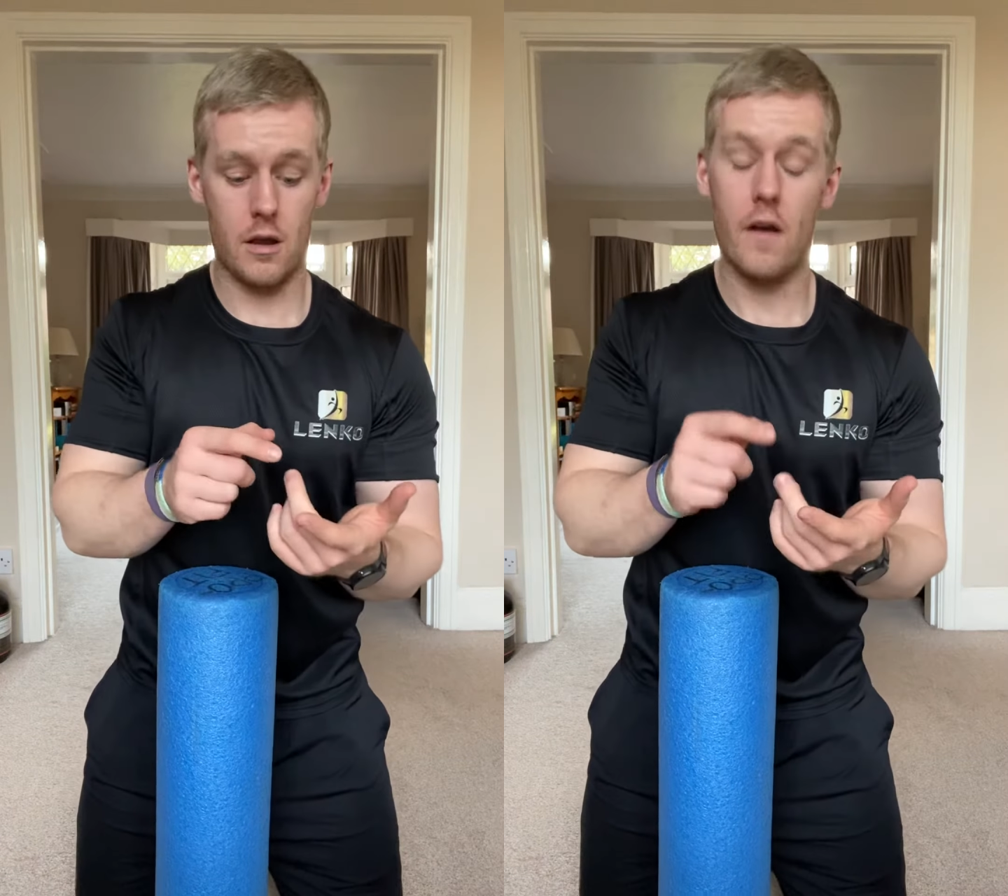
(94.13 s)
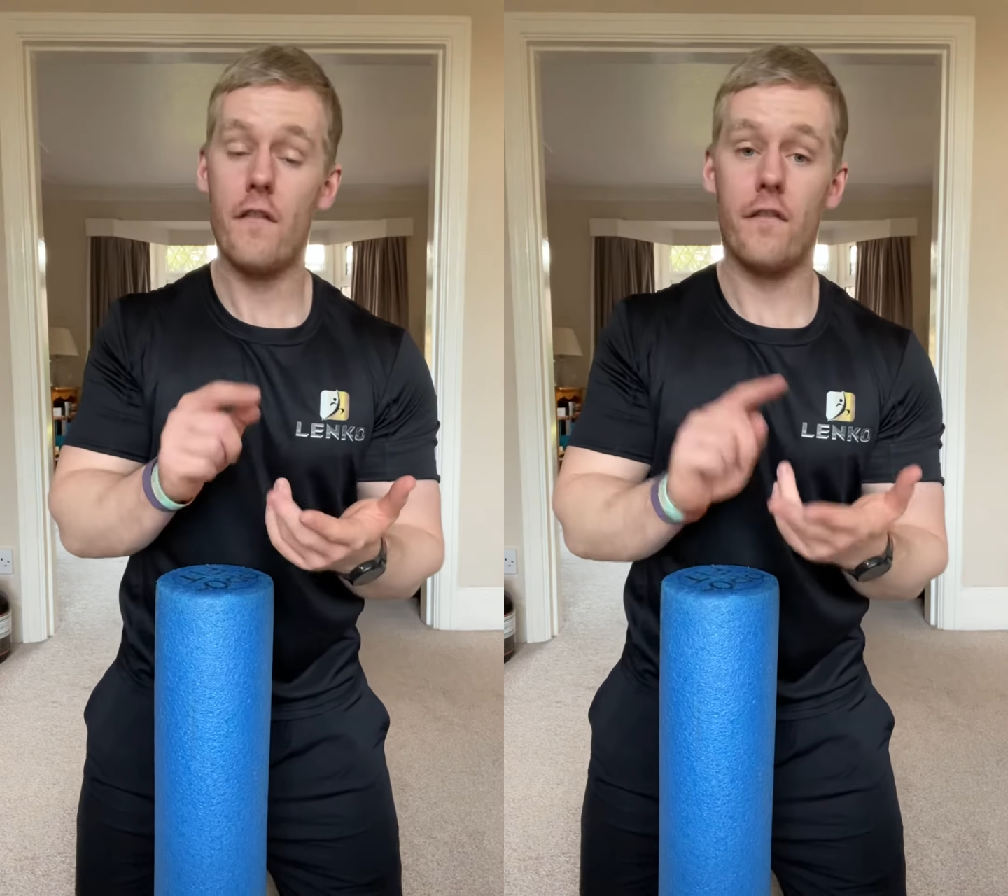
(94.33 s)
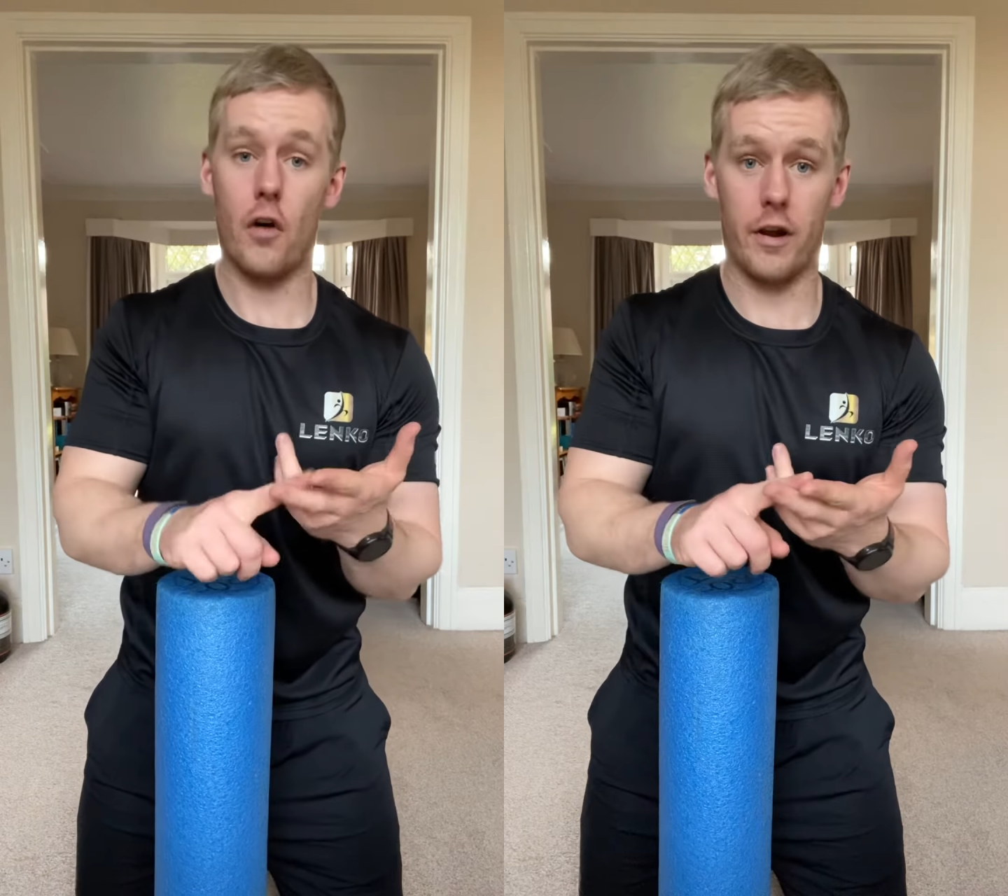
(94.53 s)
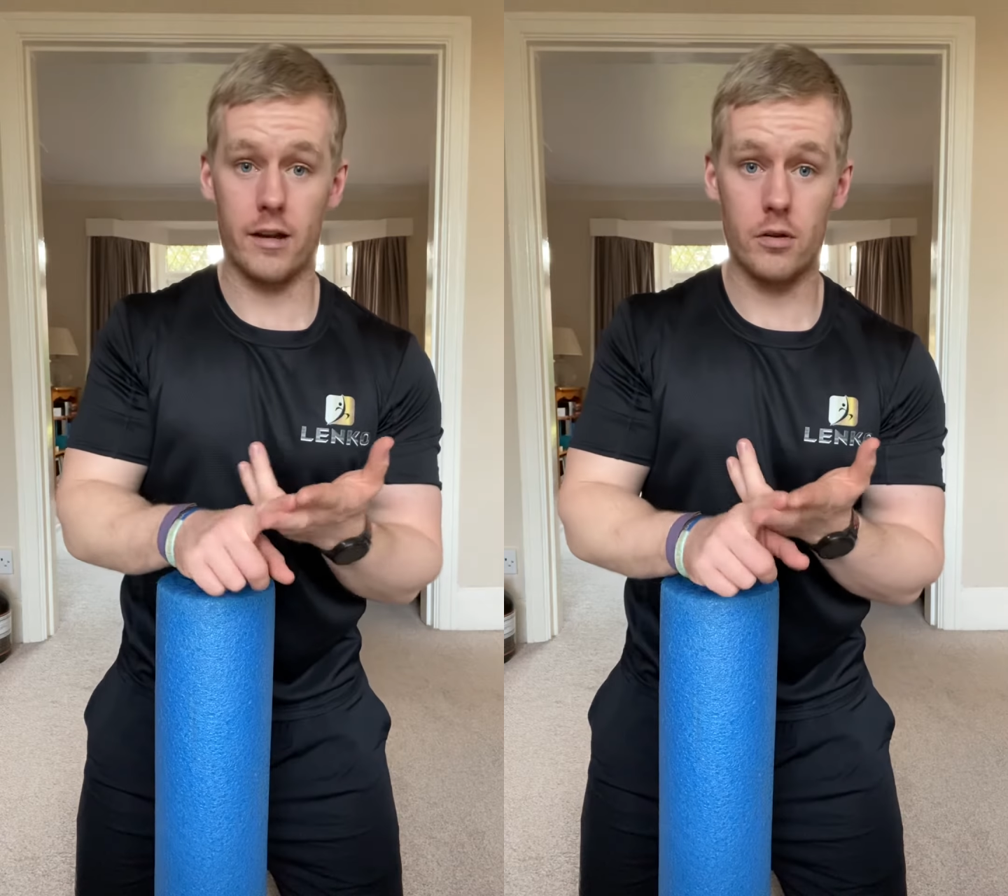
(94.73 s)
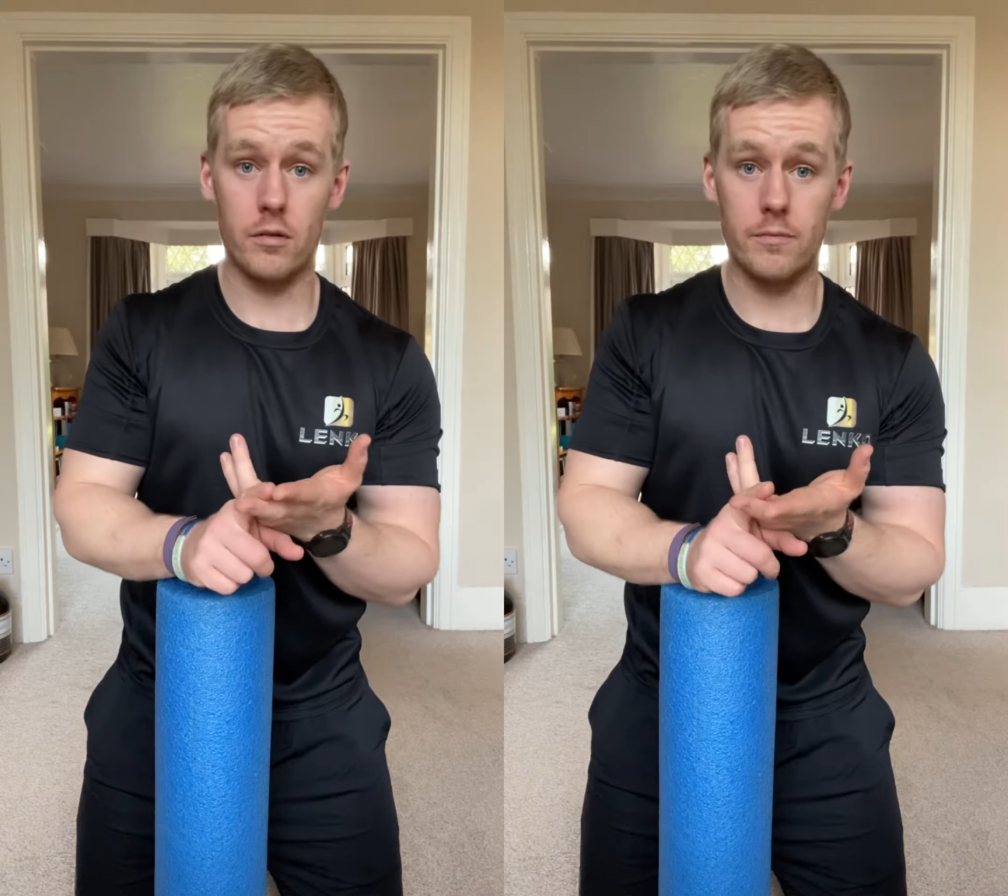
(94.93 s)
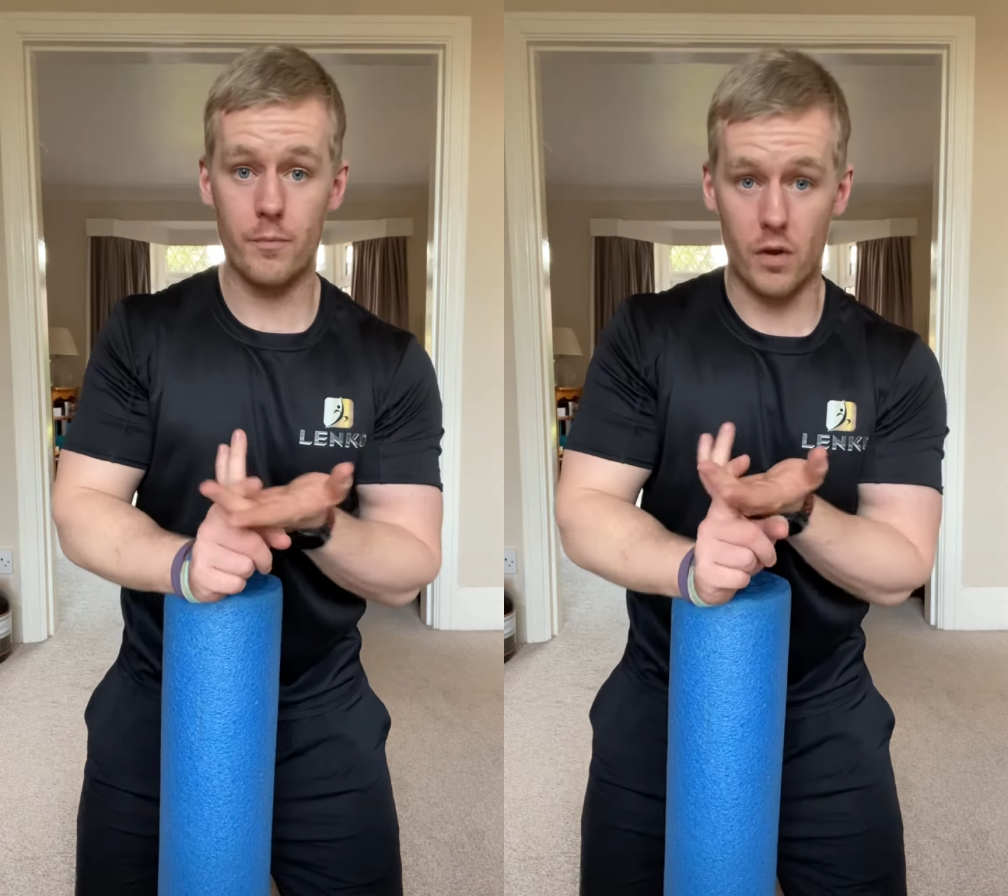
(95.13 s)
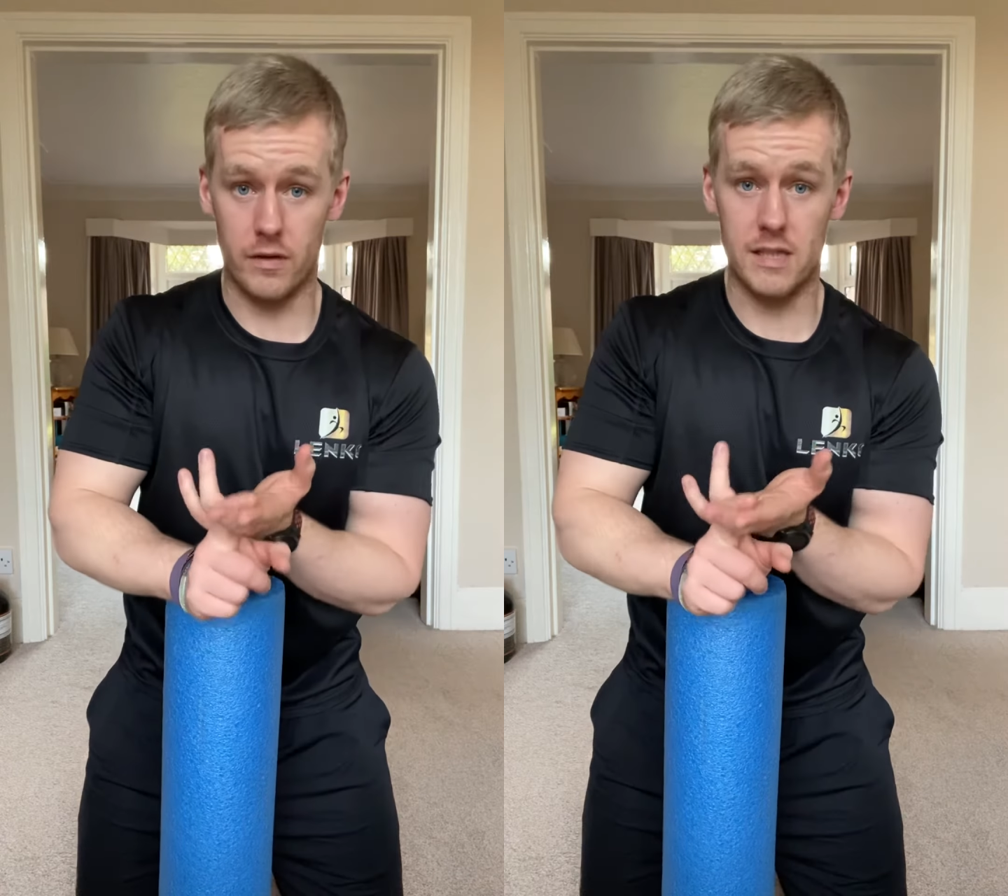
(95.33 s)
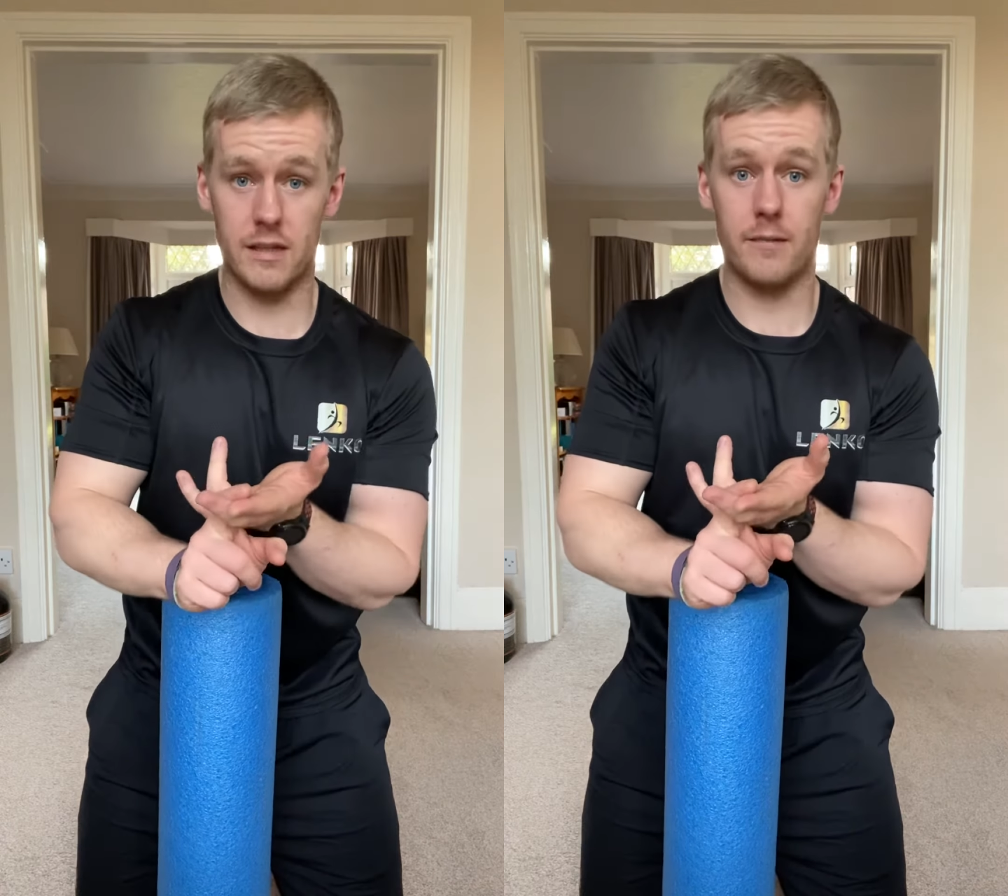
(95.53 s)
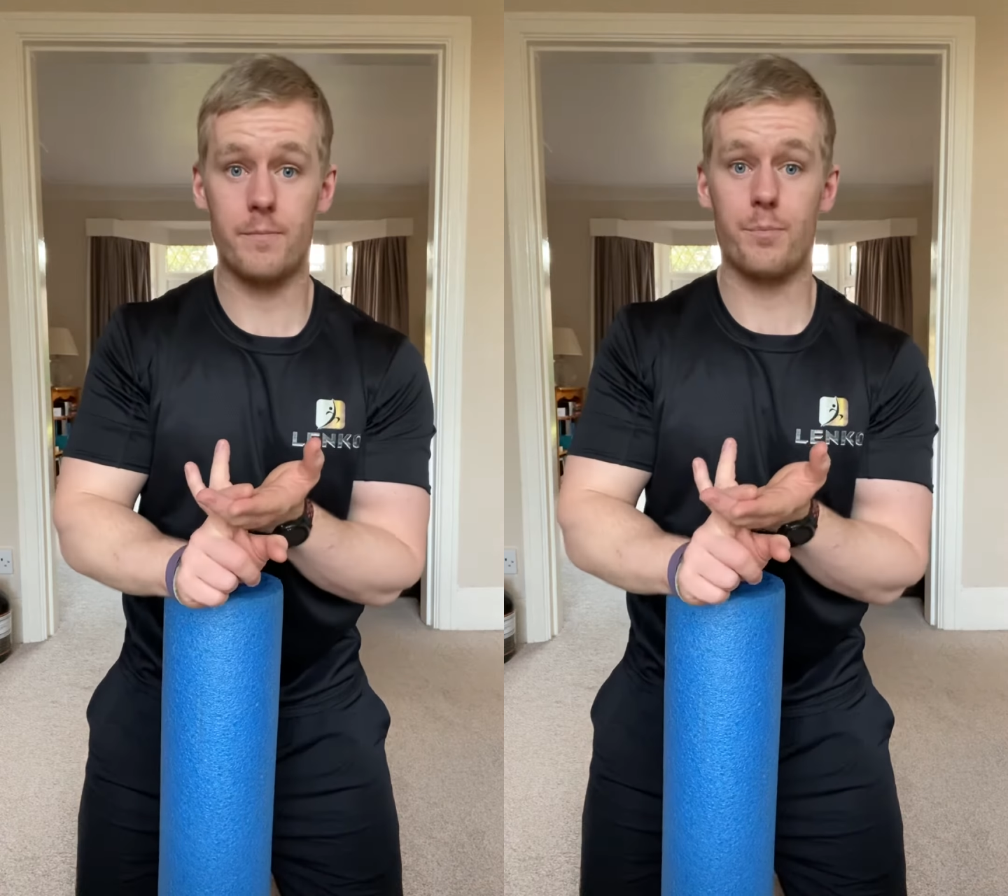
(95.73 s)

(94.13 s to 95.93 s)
foot and ankle, obviously,